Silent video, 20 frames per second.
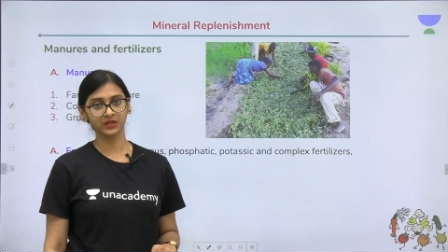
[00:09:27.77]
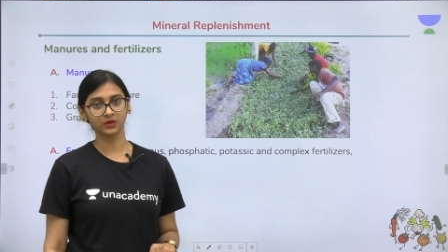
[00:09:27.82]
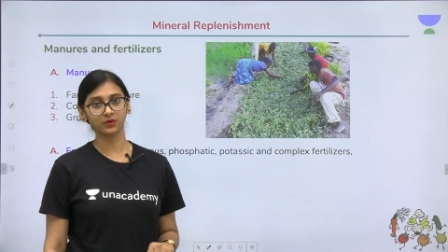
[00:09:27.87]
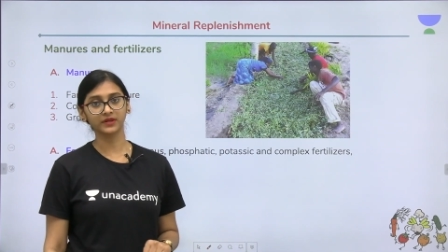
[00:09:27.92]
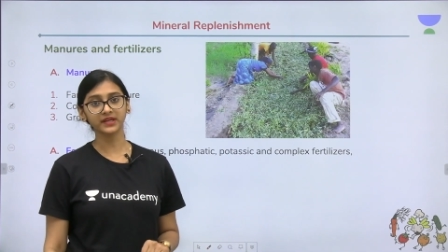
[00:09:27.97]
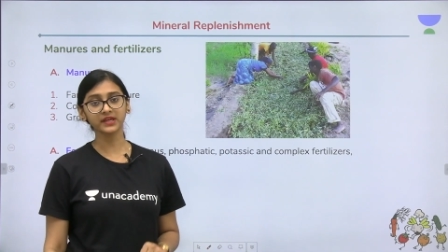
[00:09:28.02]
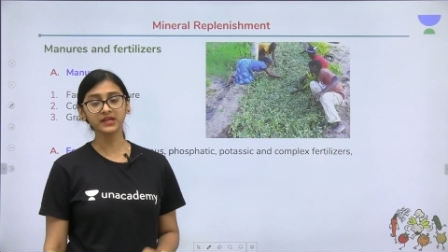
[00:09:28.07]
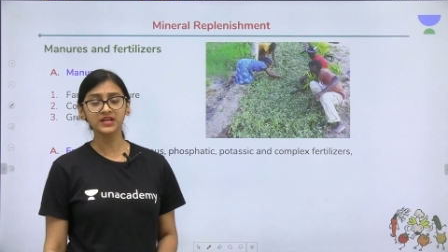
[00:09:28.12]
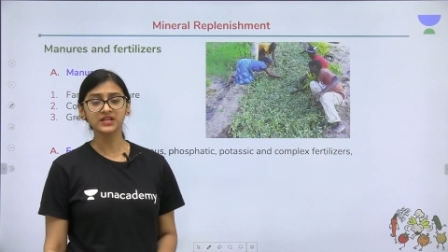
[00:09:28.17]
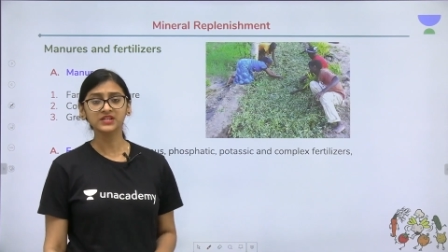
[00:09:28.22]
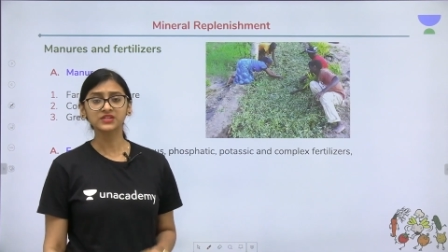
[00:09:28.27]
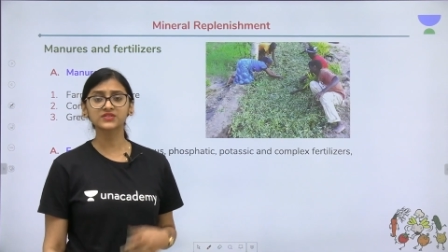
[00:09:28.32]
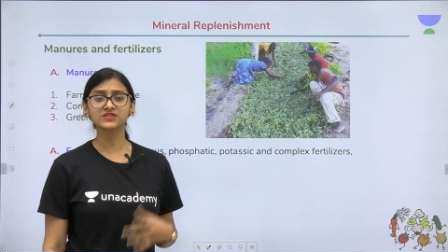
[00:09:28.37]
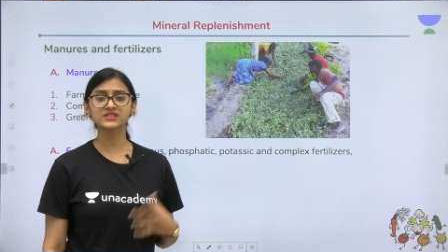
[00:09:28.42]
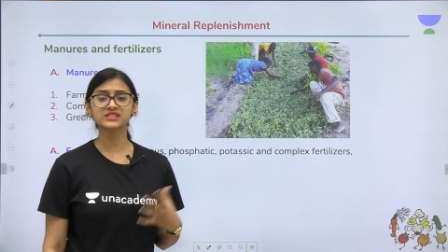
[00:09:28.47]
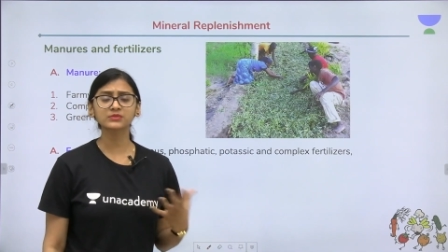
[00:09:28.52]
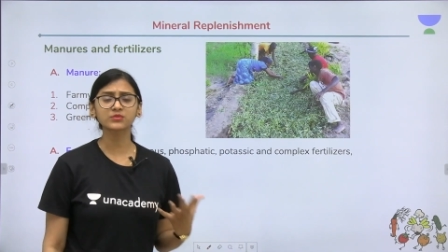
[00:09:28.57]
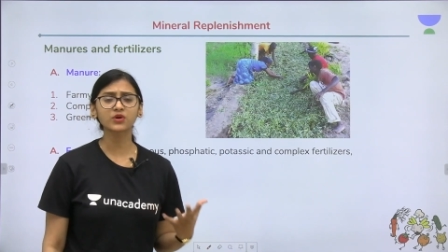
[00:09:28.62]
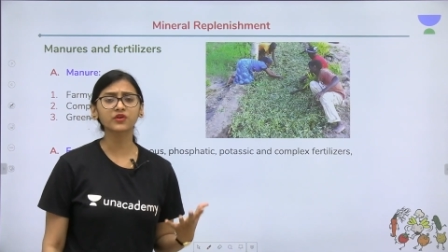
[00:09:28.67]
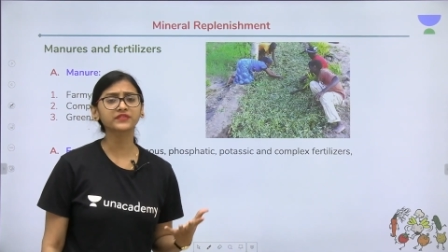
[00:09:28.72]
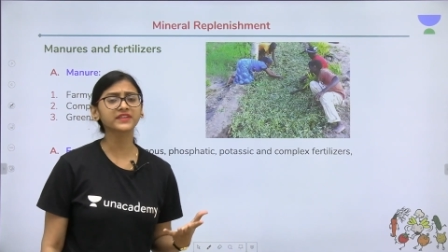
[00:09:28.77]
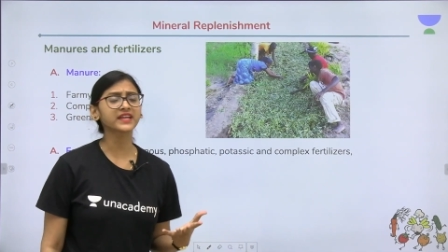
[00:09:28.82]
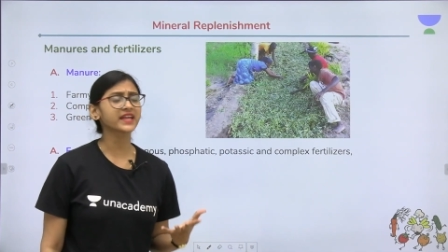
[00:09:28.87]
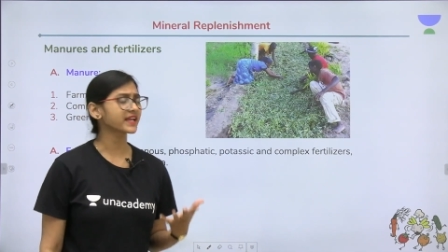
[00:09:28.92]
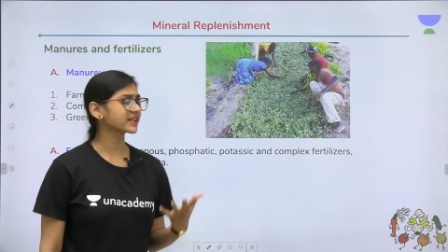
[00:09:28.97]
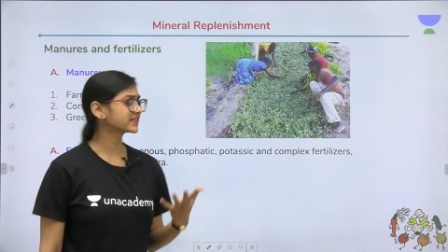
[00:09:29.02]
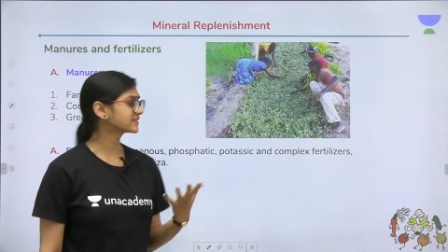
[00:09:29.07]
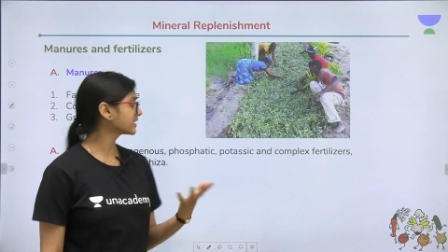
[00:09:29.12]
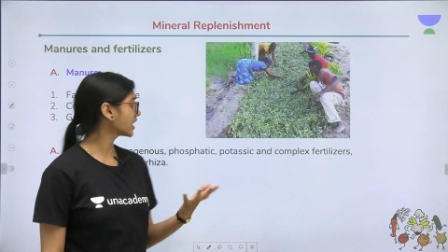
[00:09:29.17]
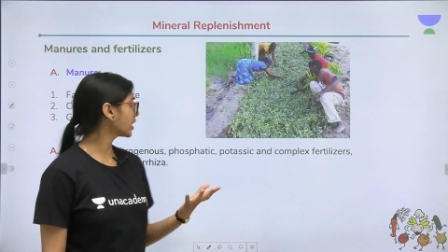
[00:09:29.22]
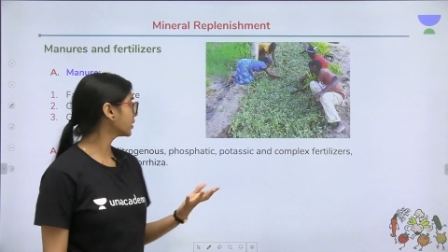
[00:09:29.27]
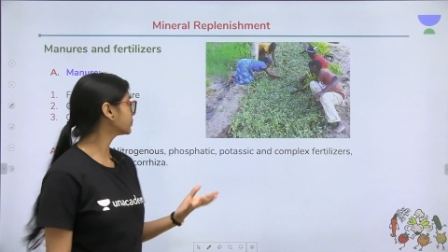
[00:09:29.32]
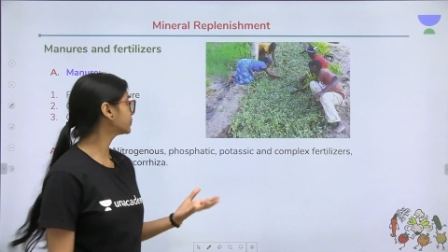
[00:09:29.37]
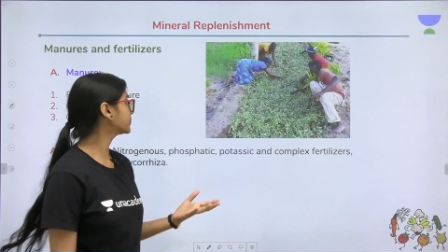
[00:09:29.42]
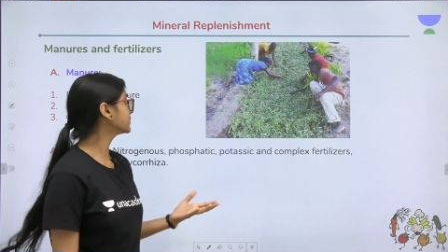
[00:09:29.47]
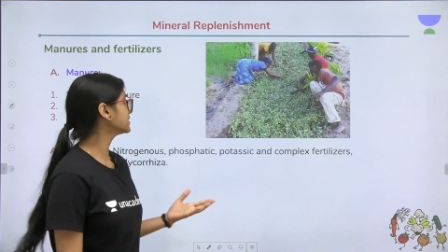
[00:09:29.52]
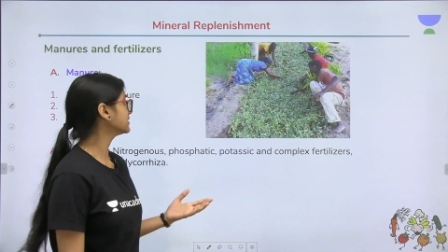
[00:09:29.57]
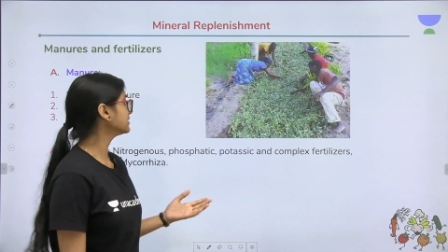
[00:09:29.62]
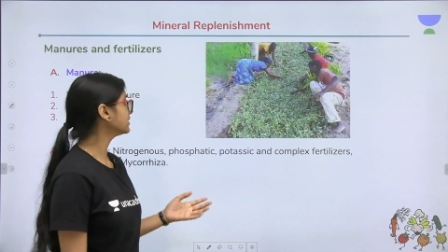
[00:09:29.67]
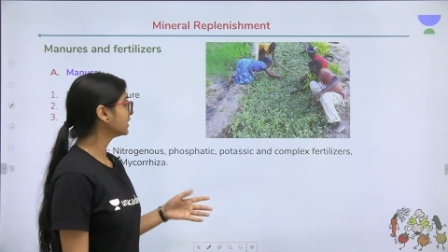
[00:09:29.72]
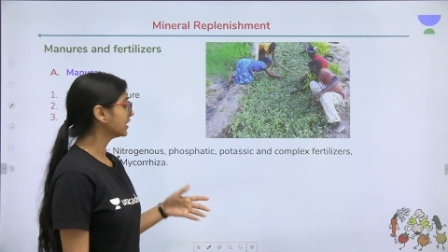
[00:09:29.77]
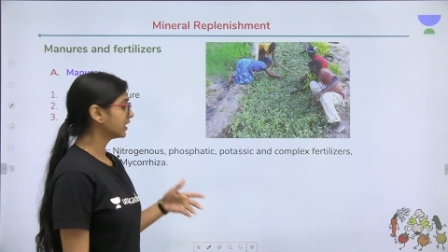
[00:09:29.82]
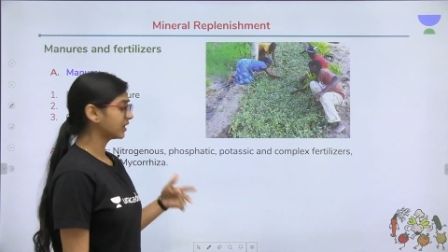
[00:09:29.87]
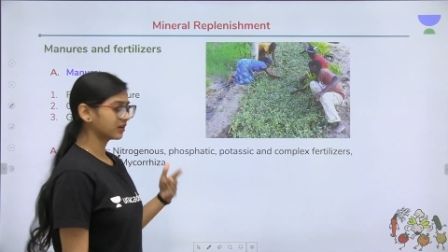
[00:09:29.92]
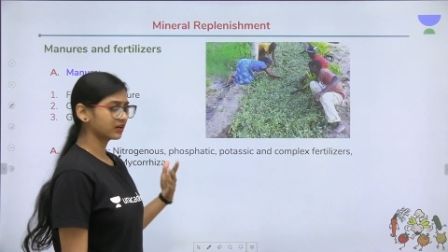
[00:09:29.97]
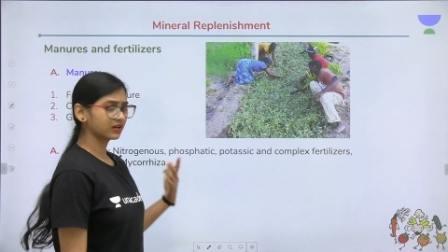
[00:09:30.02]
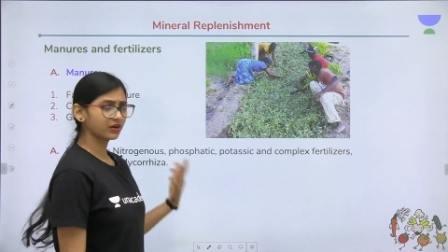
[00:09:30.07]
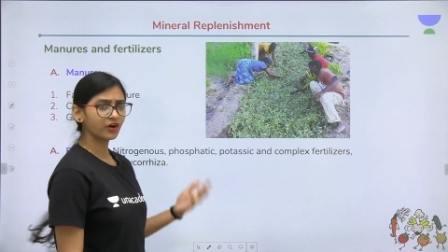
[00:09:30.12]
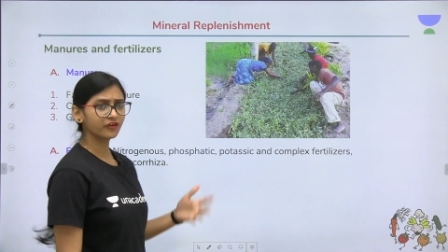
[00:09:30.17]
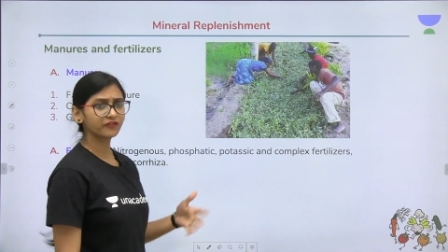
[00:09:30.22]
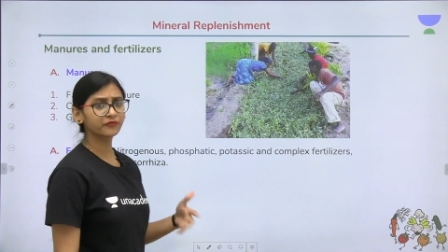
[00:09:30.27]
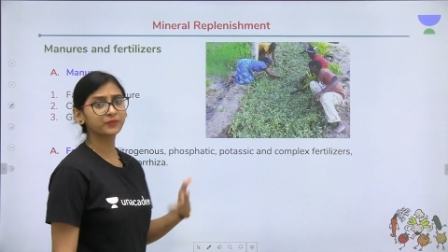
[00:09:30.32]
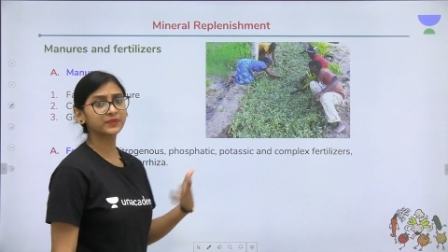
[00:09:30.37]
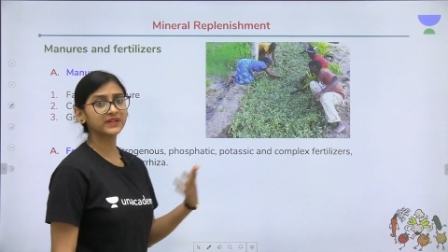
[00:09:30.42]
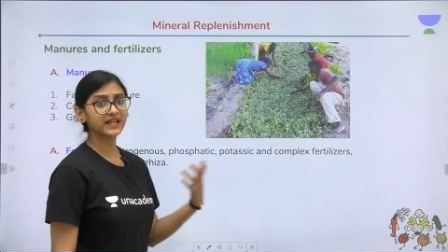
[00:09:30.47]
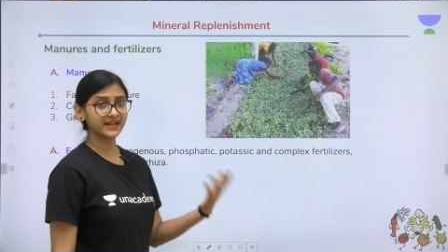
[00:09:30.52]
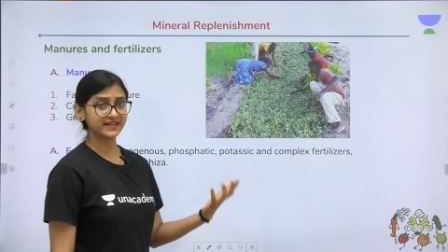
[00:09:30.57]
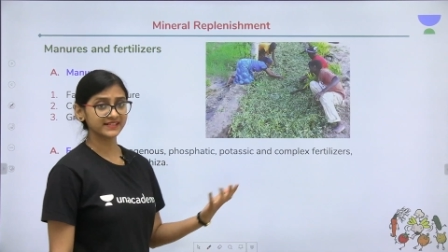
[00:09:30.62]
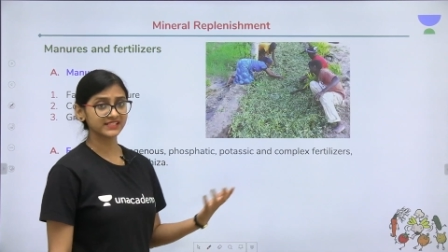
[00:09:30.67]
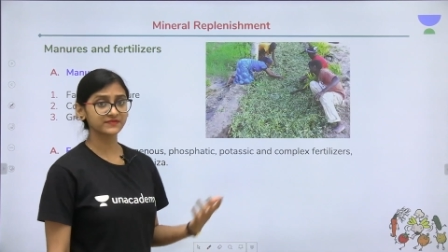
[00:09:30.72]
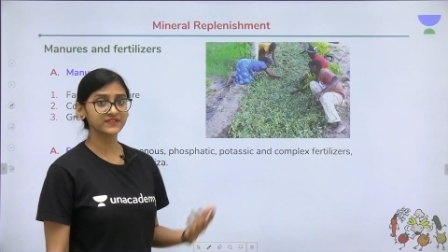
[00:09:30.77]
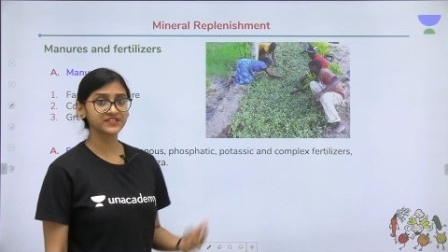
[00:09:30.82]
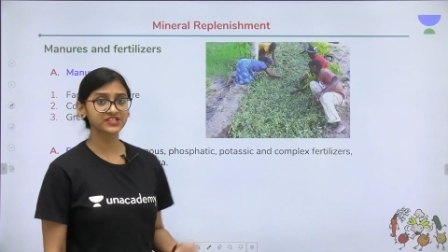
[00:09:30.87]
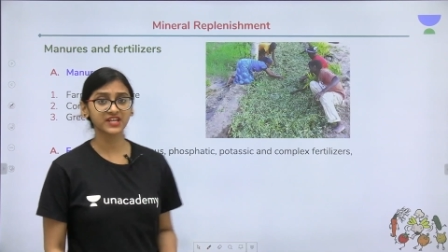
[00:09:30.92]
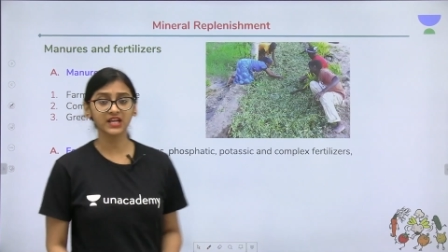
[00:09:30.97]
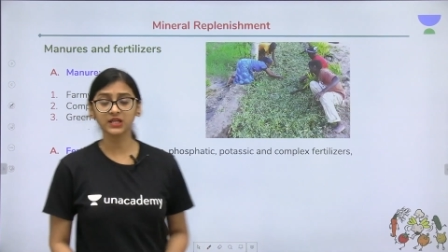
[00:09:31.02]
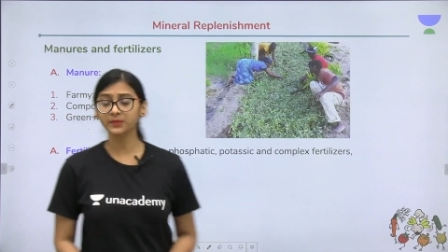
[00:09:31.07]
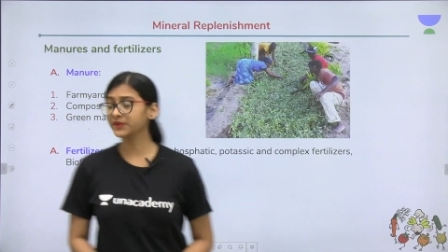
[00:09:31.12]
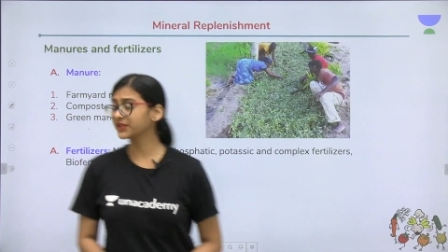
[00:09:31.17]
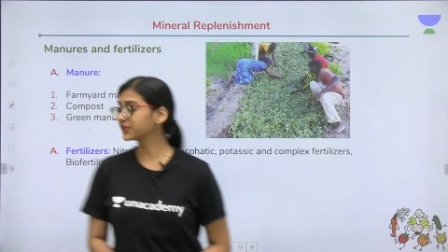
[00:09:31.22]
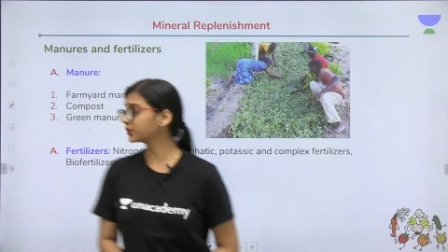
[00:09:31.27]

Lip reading: Okay, so some of the example of plants which can be